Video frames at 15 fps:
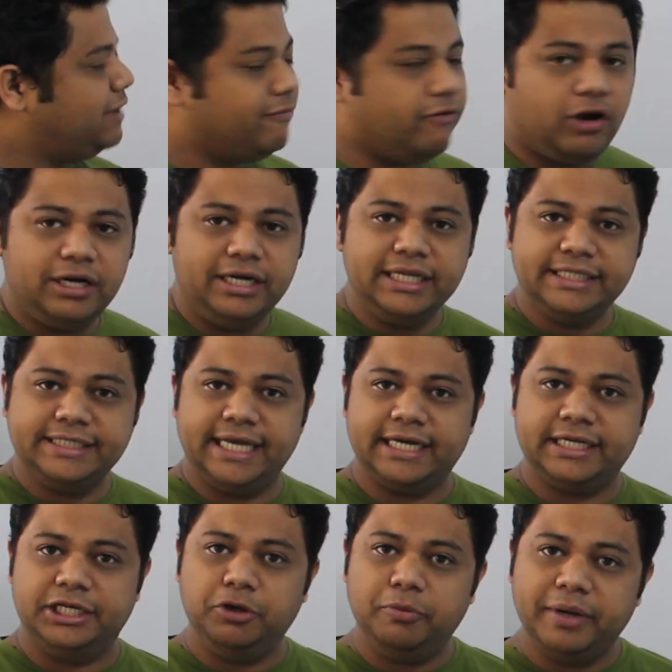we have already
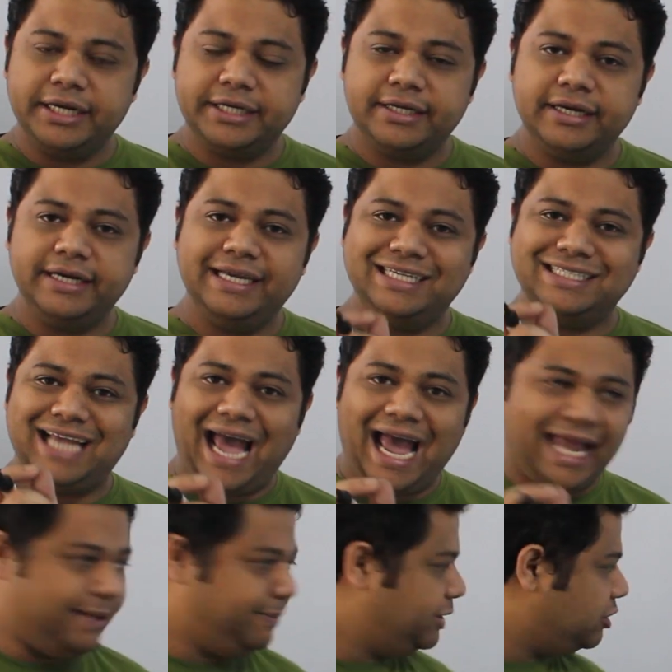checked, numerator is
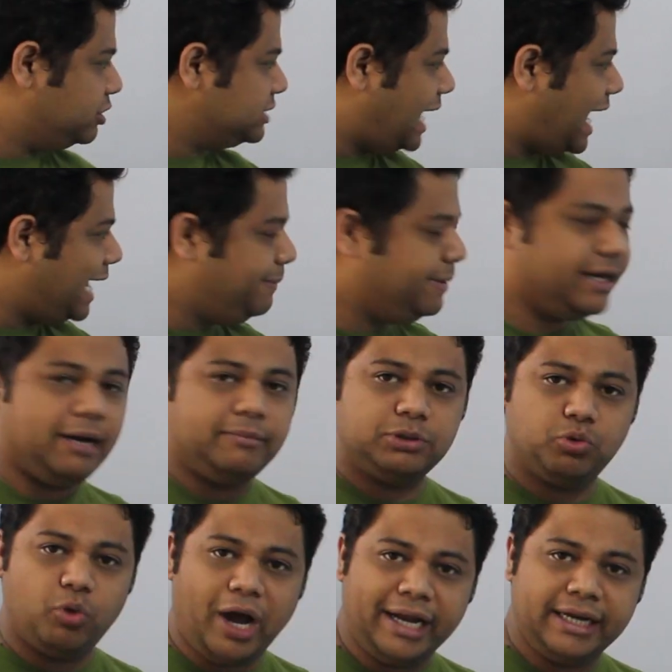I, because I becomes
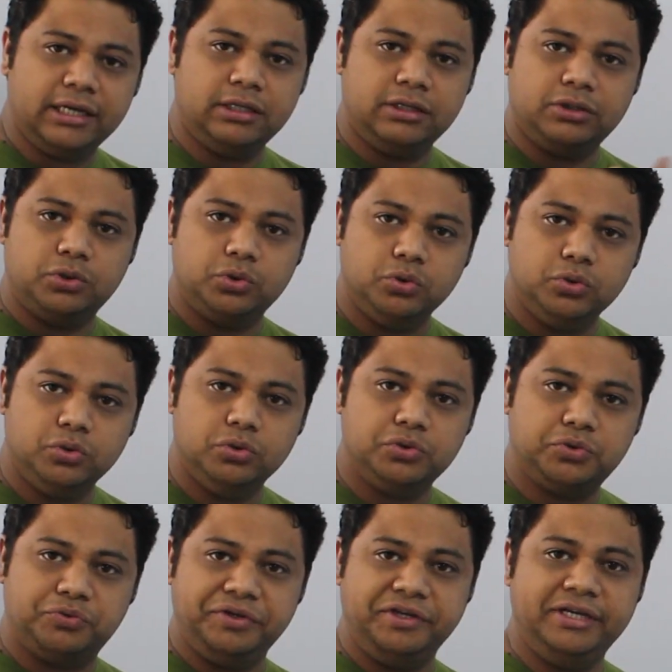1,
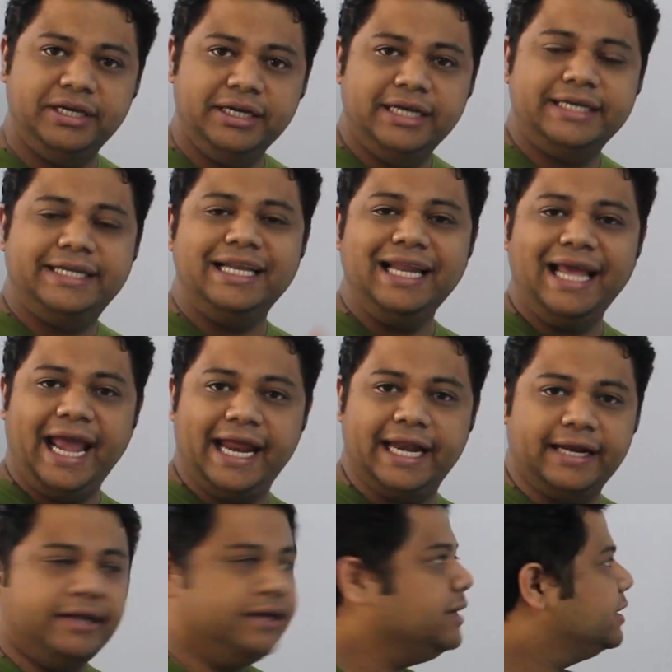2, 3 till
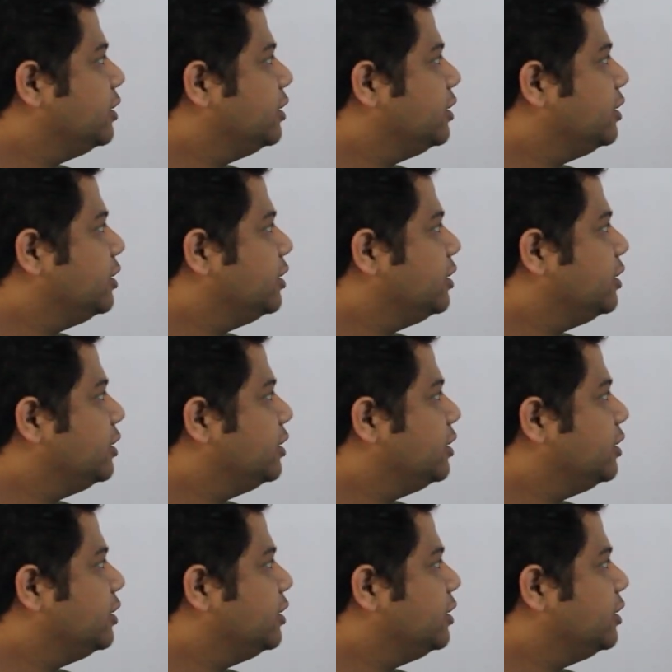n.